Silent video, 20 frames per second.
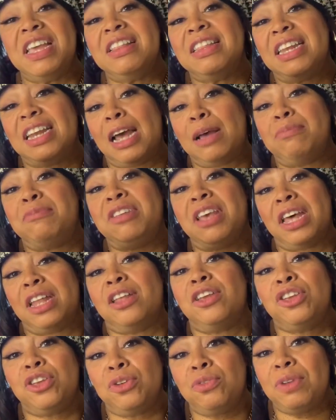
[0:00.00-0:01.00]
that I'm
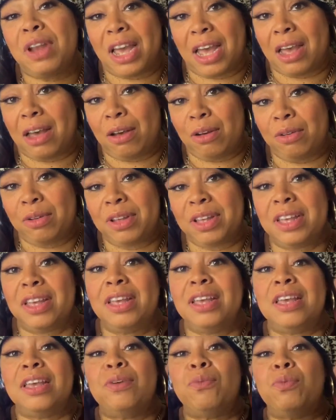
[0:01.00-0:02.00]
telling you now
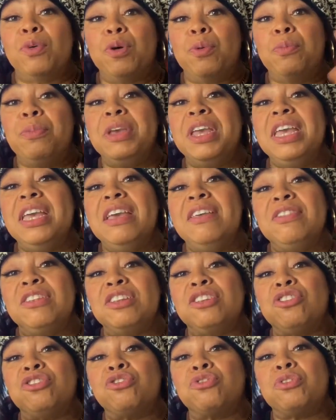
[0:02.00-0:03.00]
will be in the
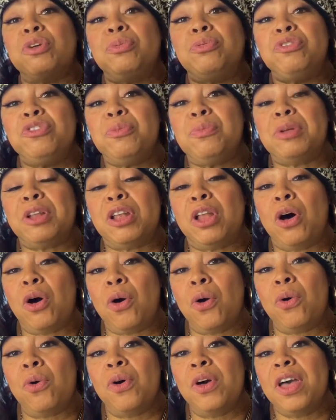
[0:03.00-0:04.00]
description
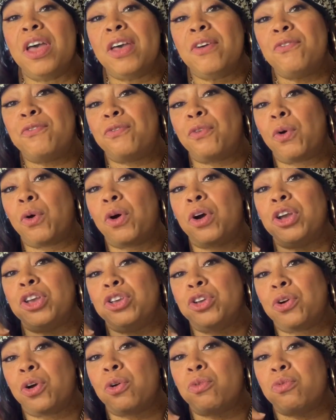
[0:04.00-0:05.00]
below for
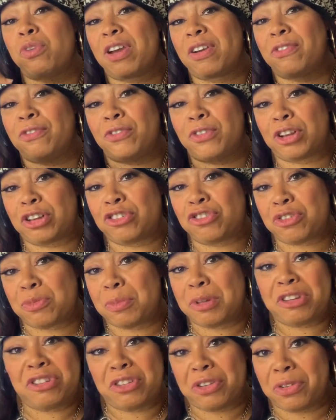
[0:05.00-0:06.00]
your reference
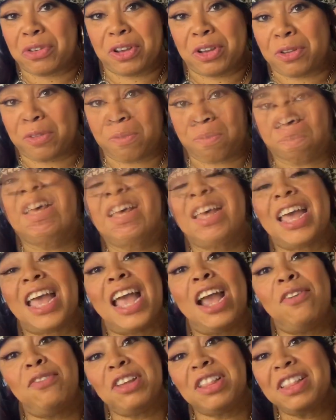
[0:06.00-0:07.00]
material.
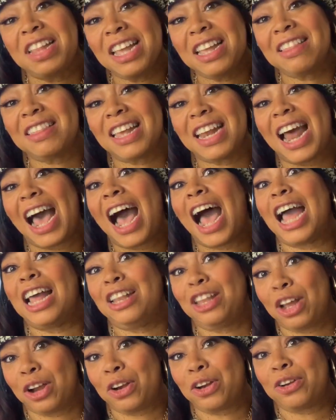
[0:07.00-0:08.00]
Everything that I
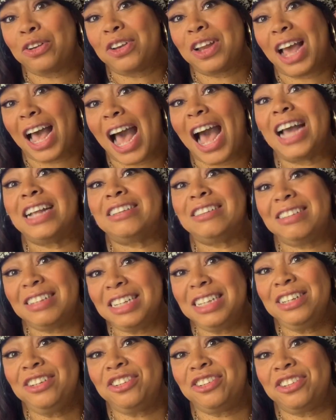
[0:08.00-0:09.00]
learned, I
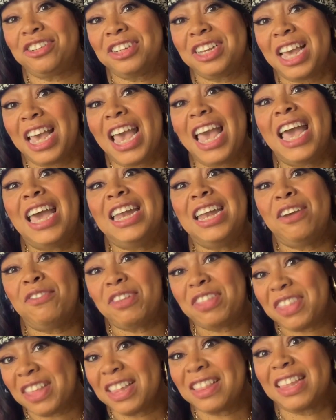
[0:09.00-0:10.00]
teach, and
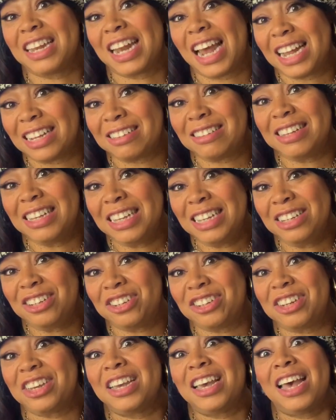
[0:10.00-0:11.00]
everything that I teach,
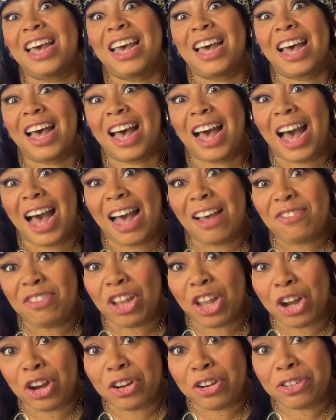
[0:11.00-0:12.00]
I've
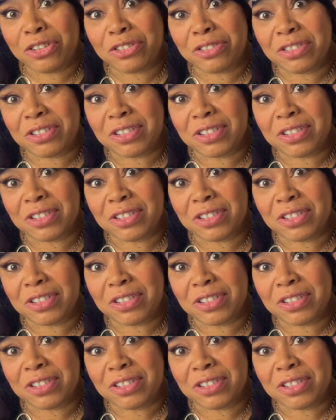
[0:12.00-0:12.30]
learned.